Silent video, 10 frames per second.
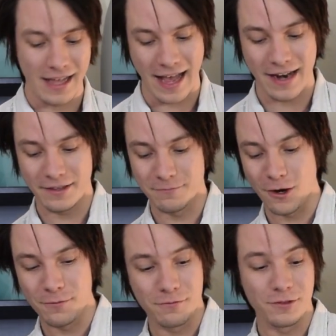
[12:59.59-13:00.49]
and the
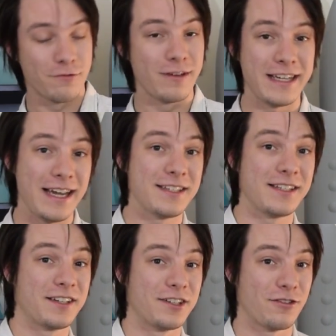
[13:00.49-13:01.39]
robot was really
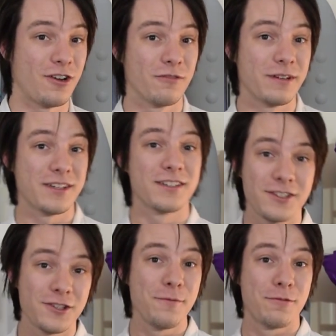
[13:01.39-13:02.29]
easy to control, which was
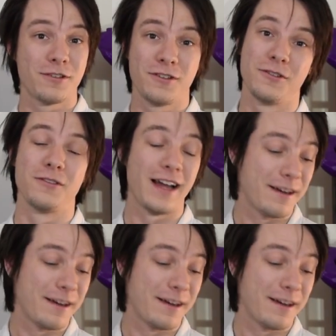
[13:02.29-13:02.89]
super cool,